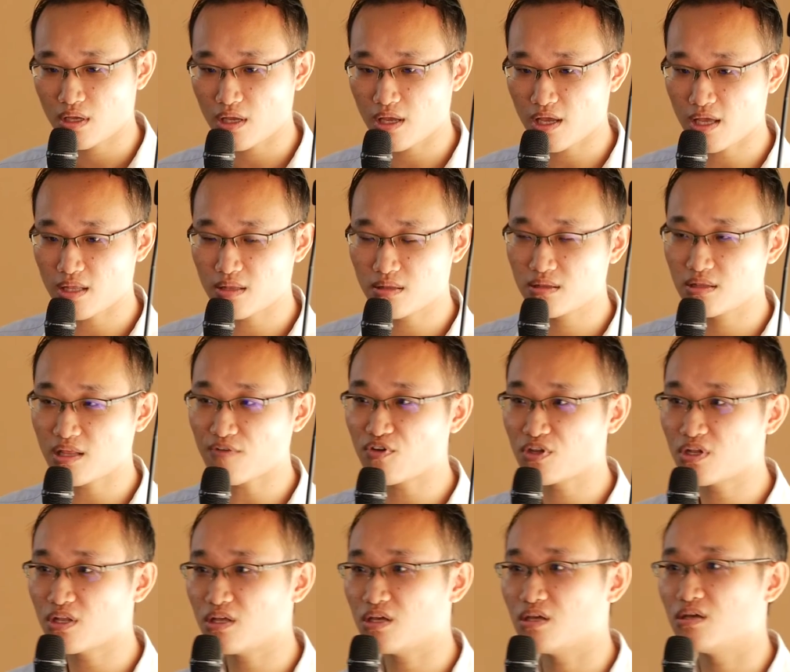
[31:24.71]
And
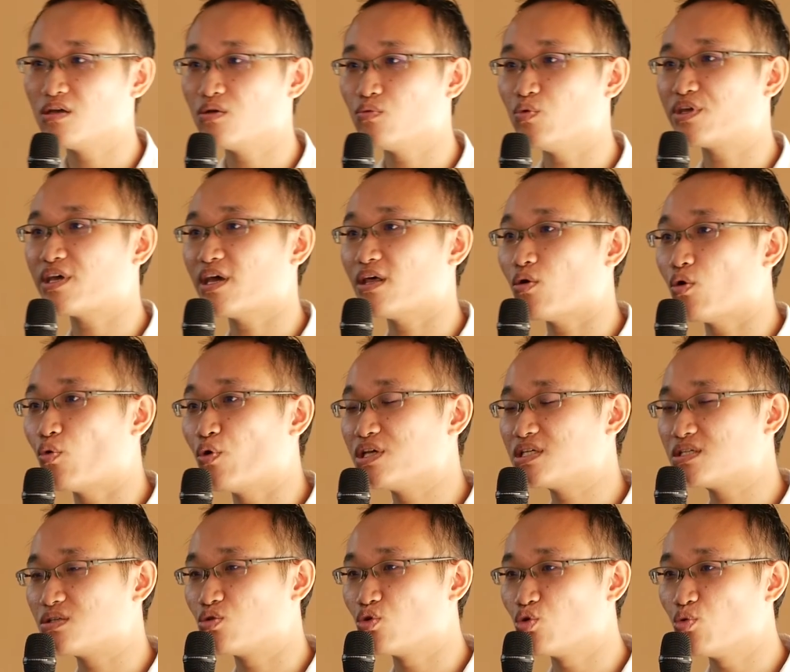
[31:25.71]
definitely, we can
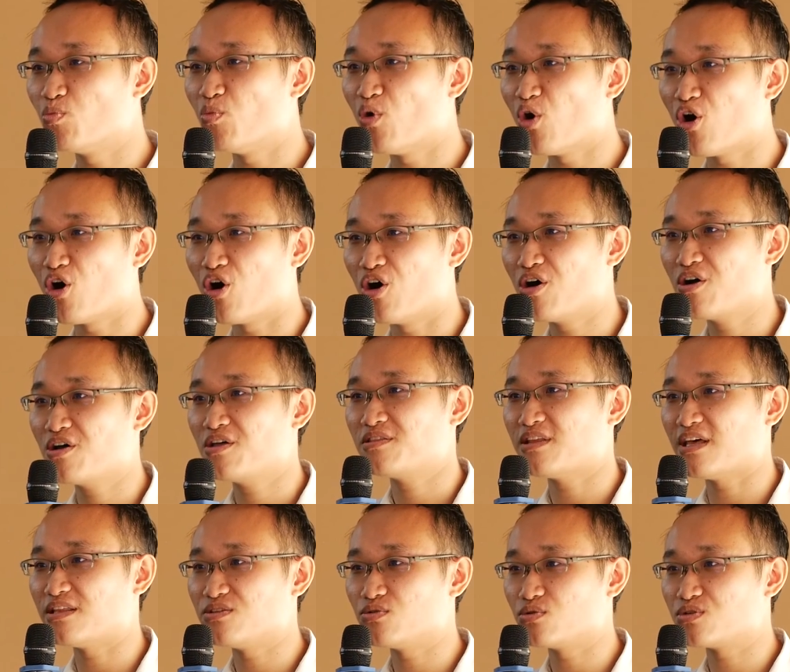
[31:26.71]
always do more
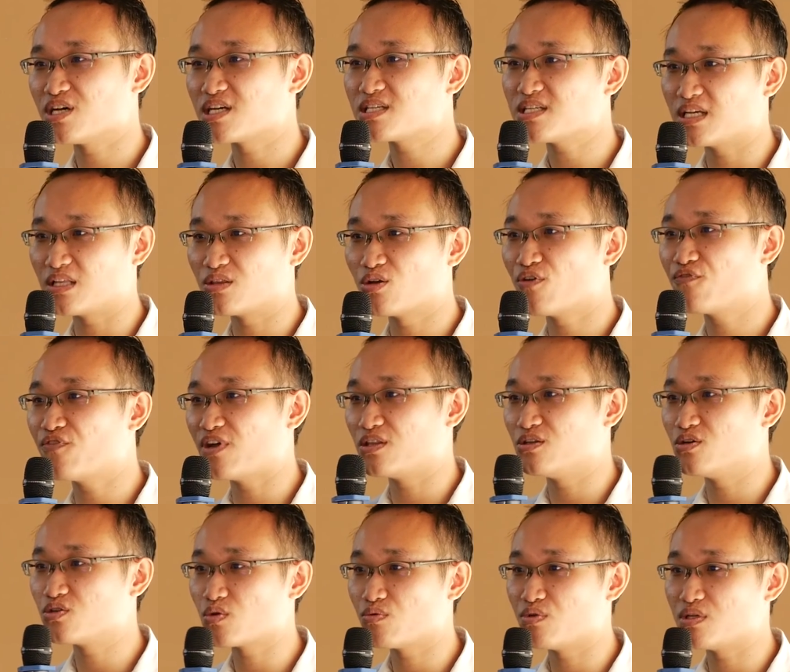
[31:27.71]
than to just ignore fake
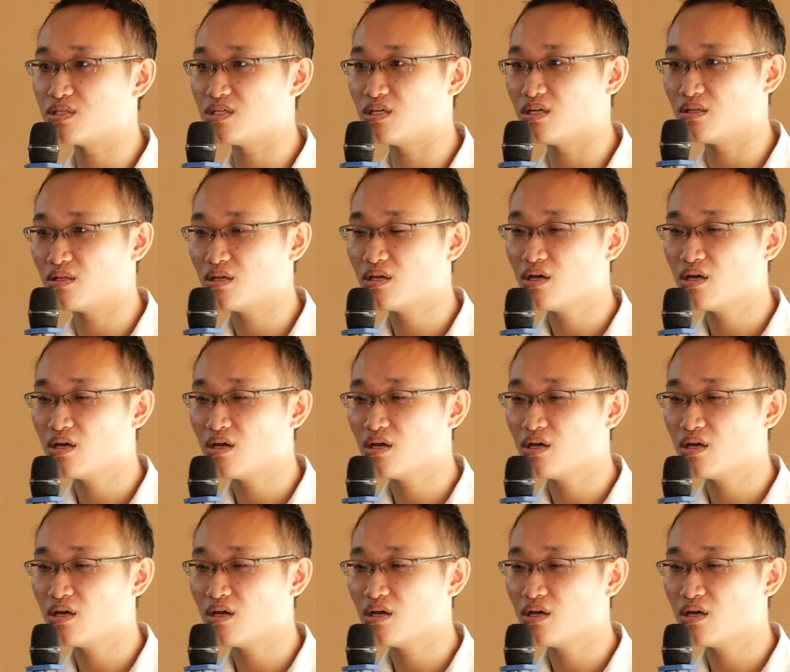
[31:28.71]
news when we see it.